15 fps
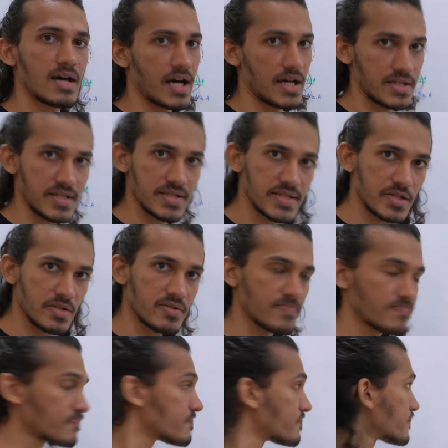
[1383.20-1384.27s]
Understood?
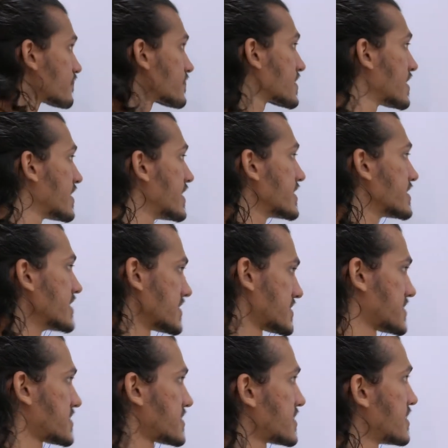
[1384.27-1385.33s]

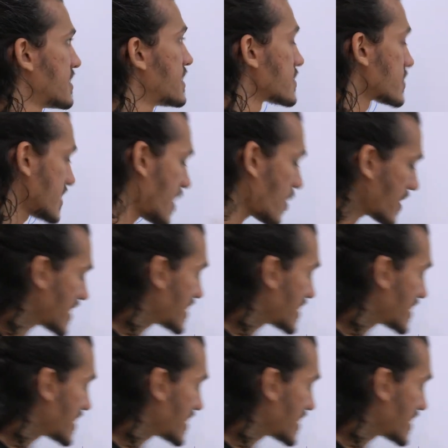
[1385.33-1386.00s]
Yes. So now I